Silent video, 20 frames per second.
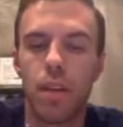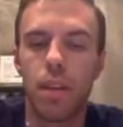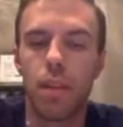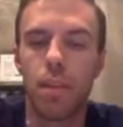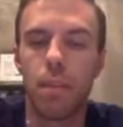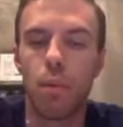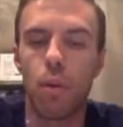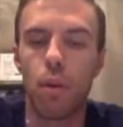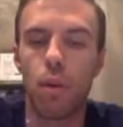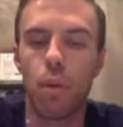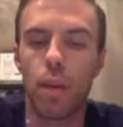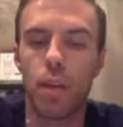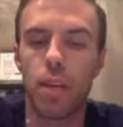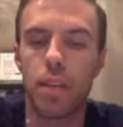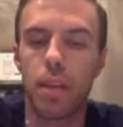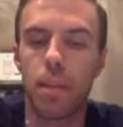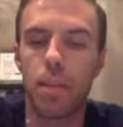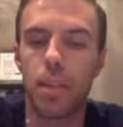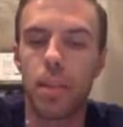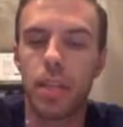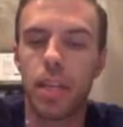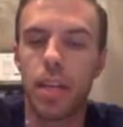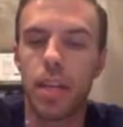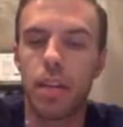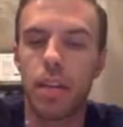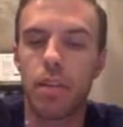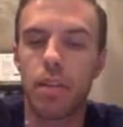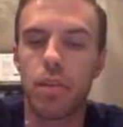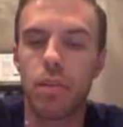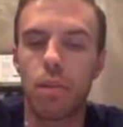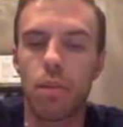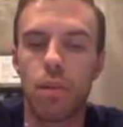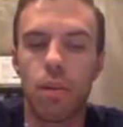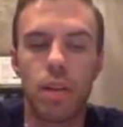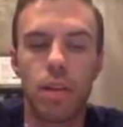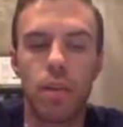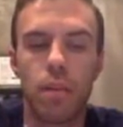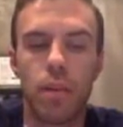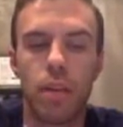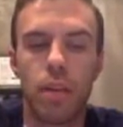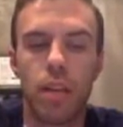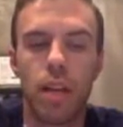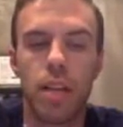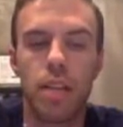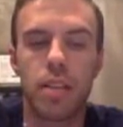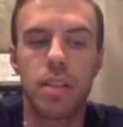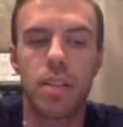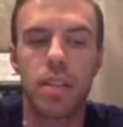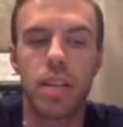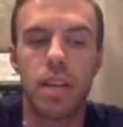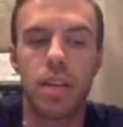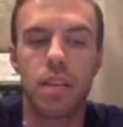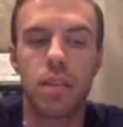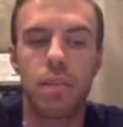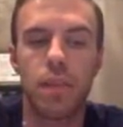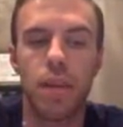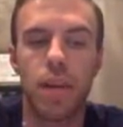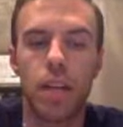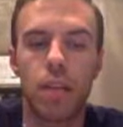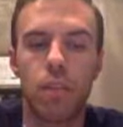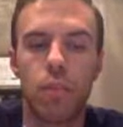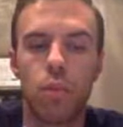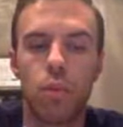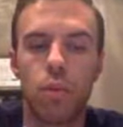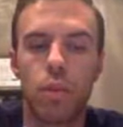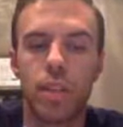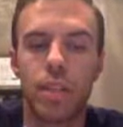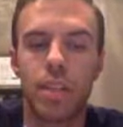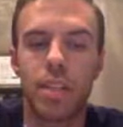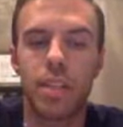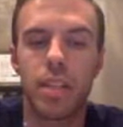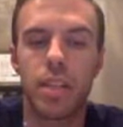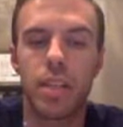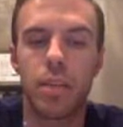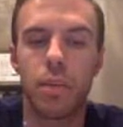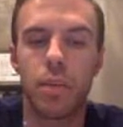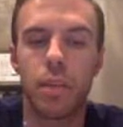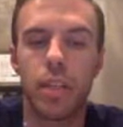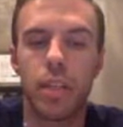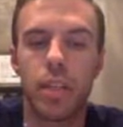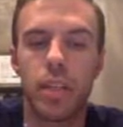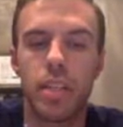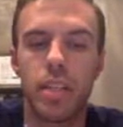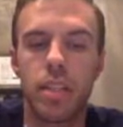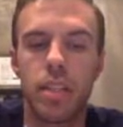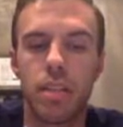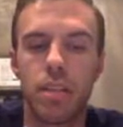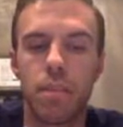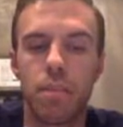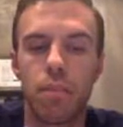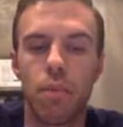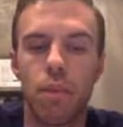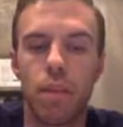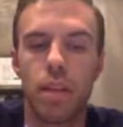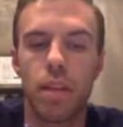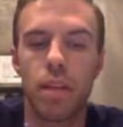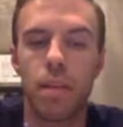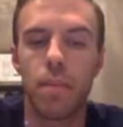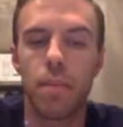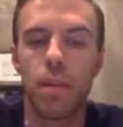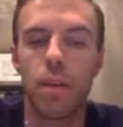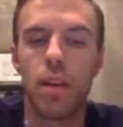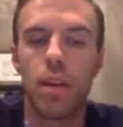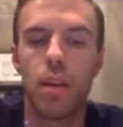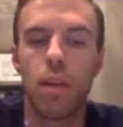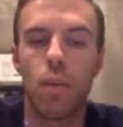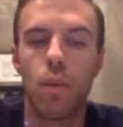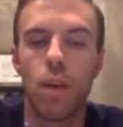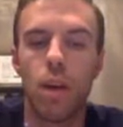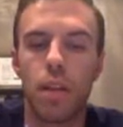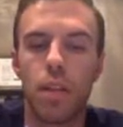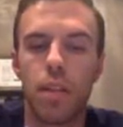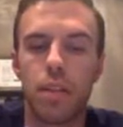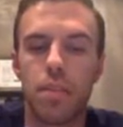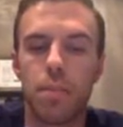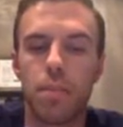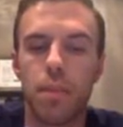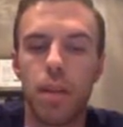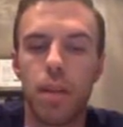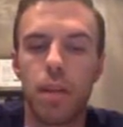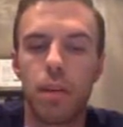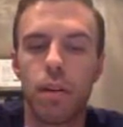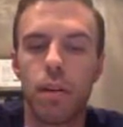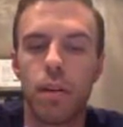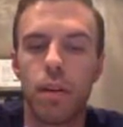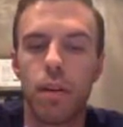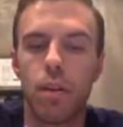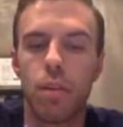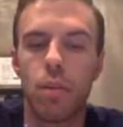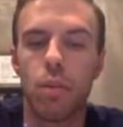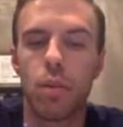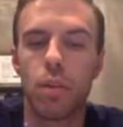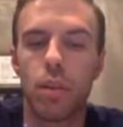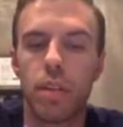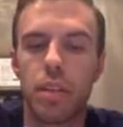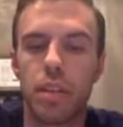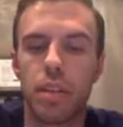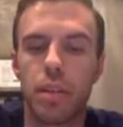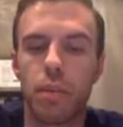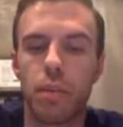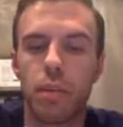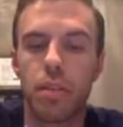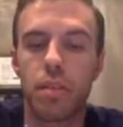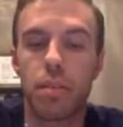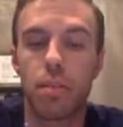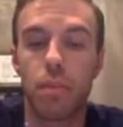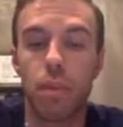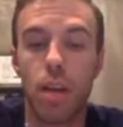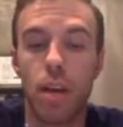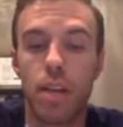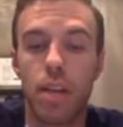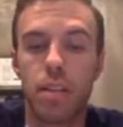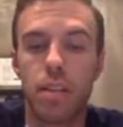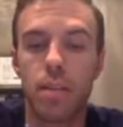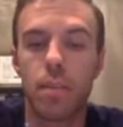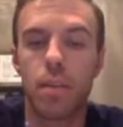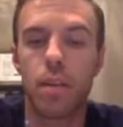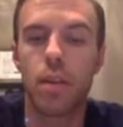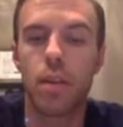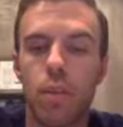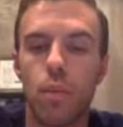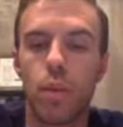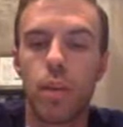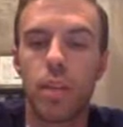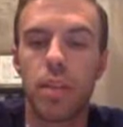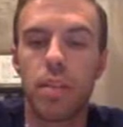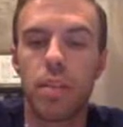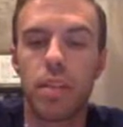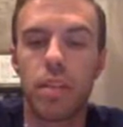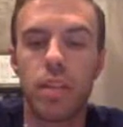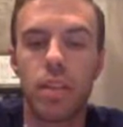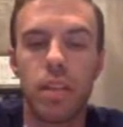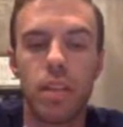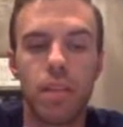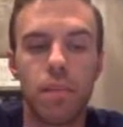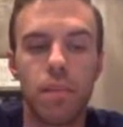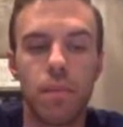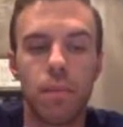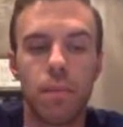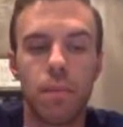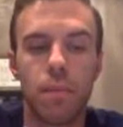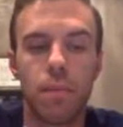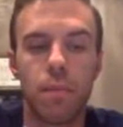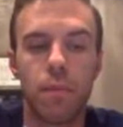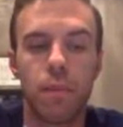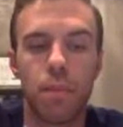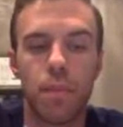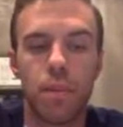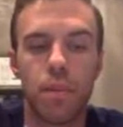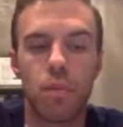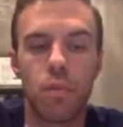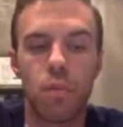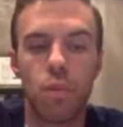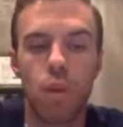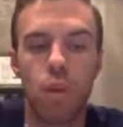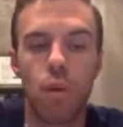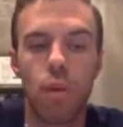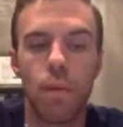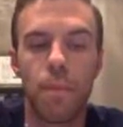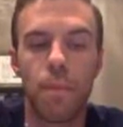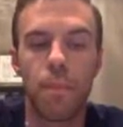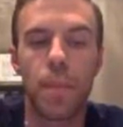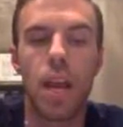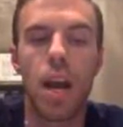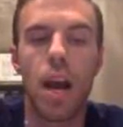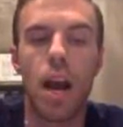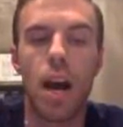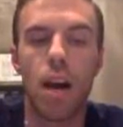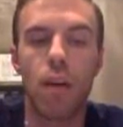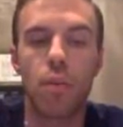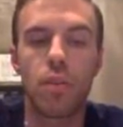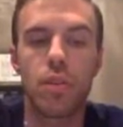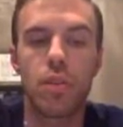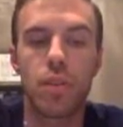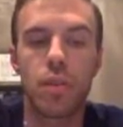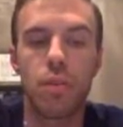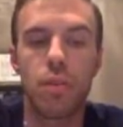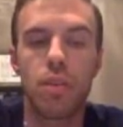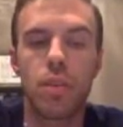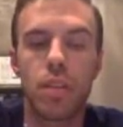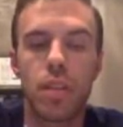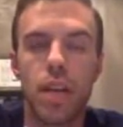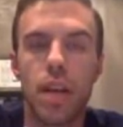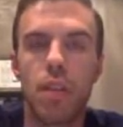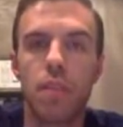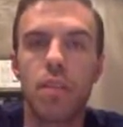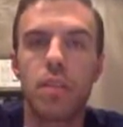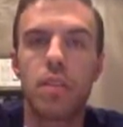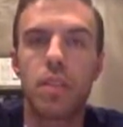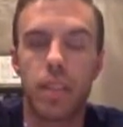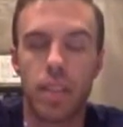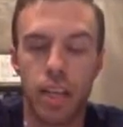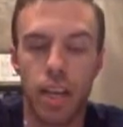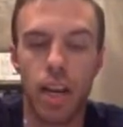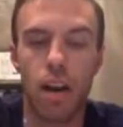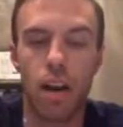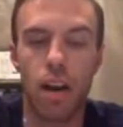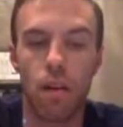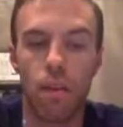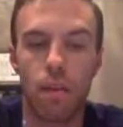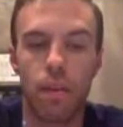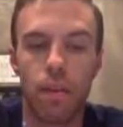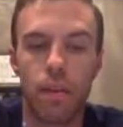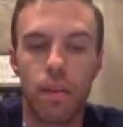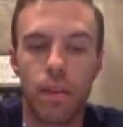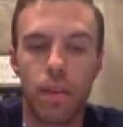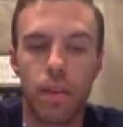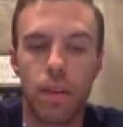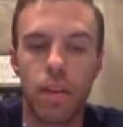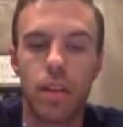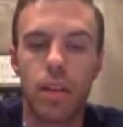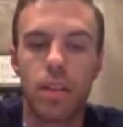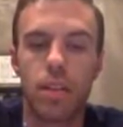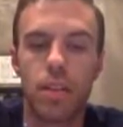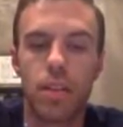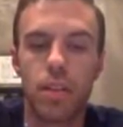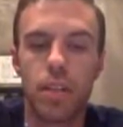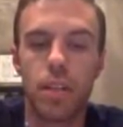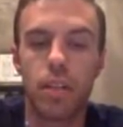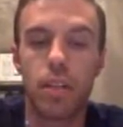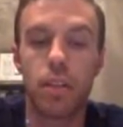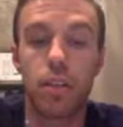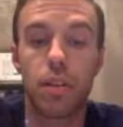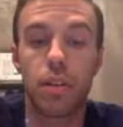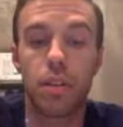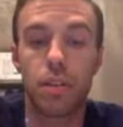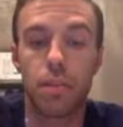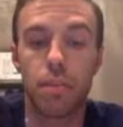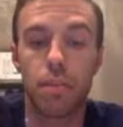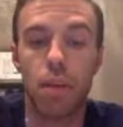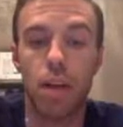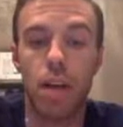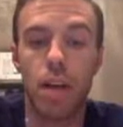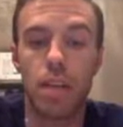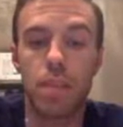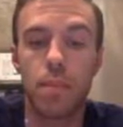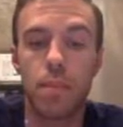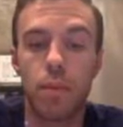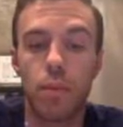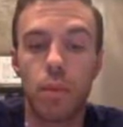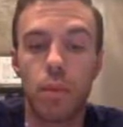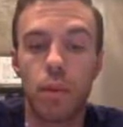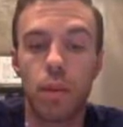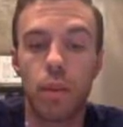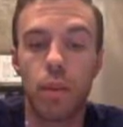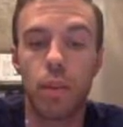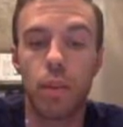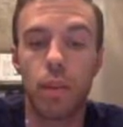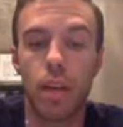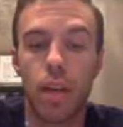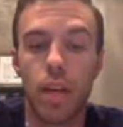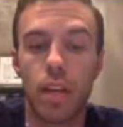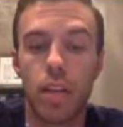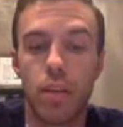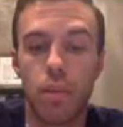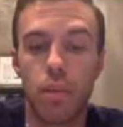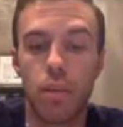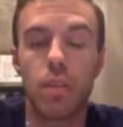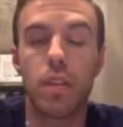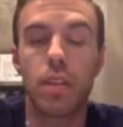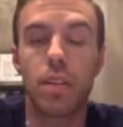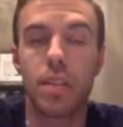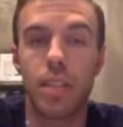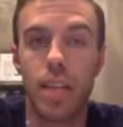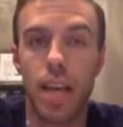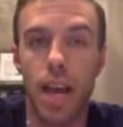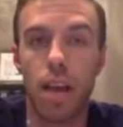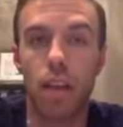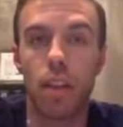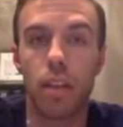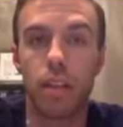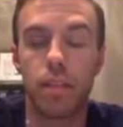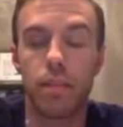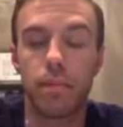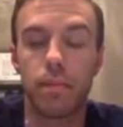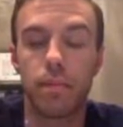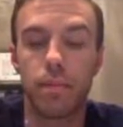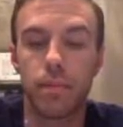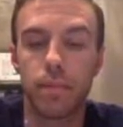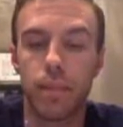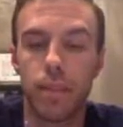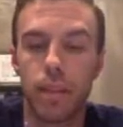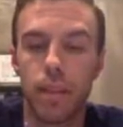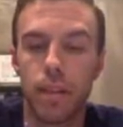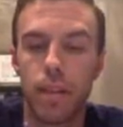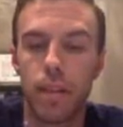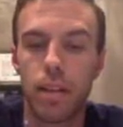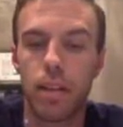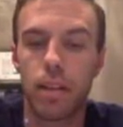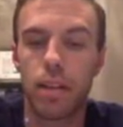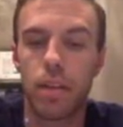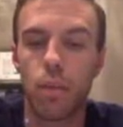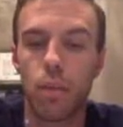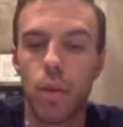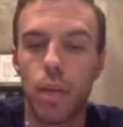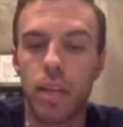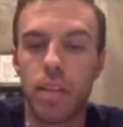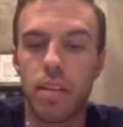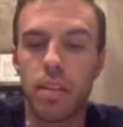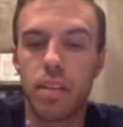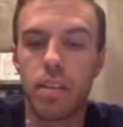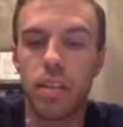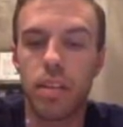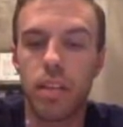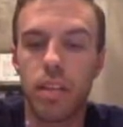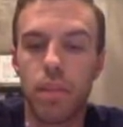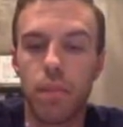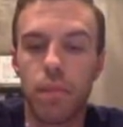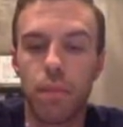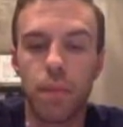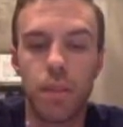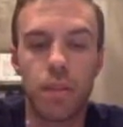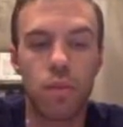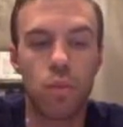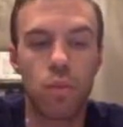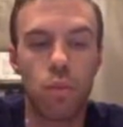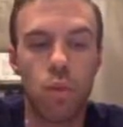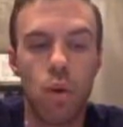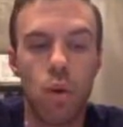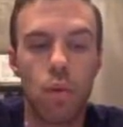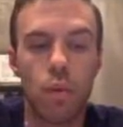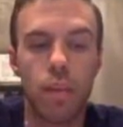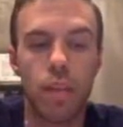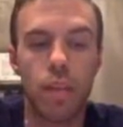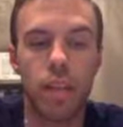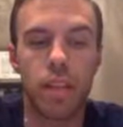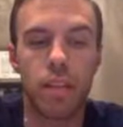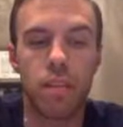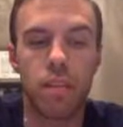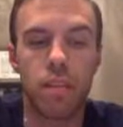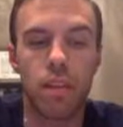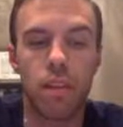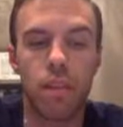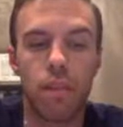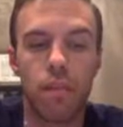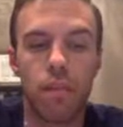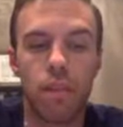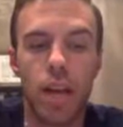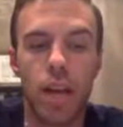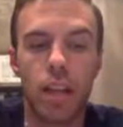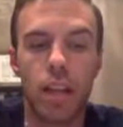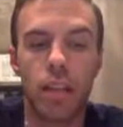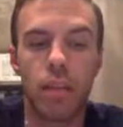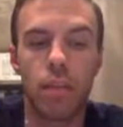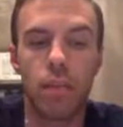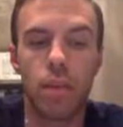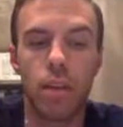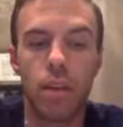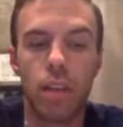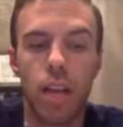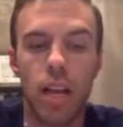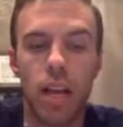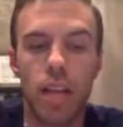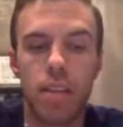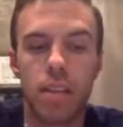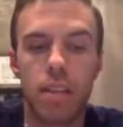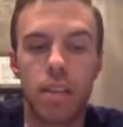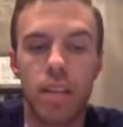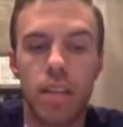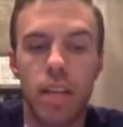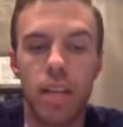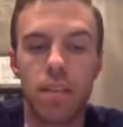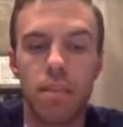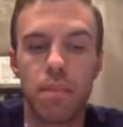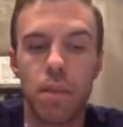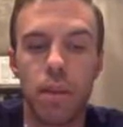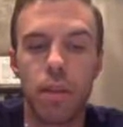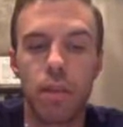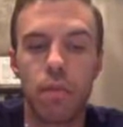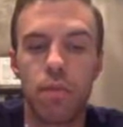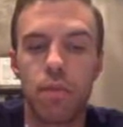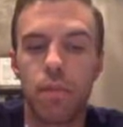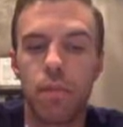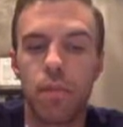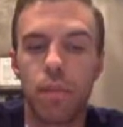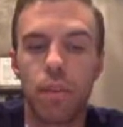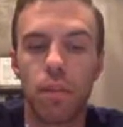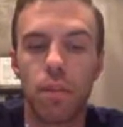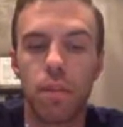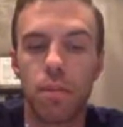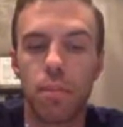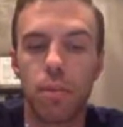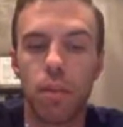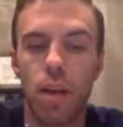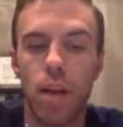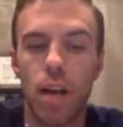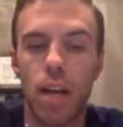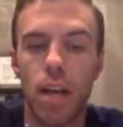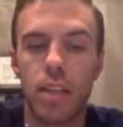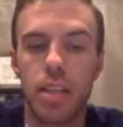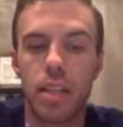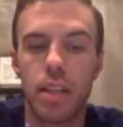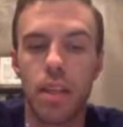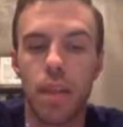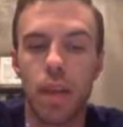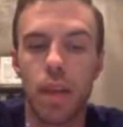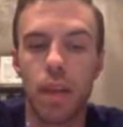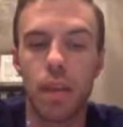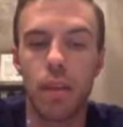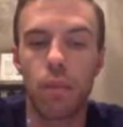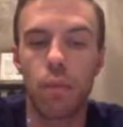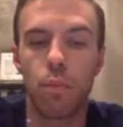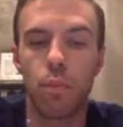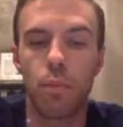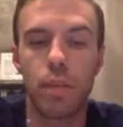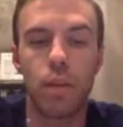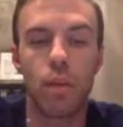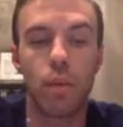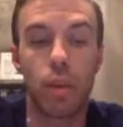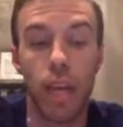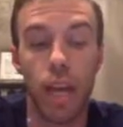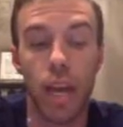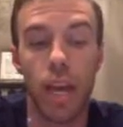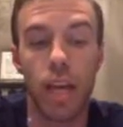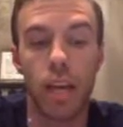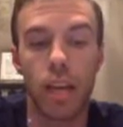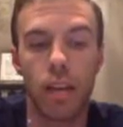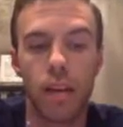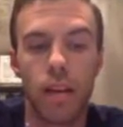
The boy wakes up at the end of the story and realizes that his father will continually disappoint him while his mother will continually surprise him. We can see this from this quote. "I was too astounded to care. She could surprise me with a useless talent." We can see from this quote that the son finally realizes that his mother is full of surprise and that they will be okay.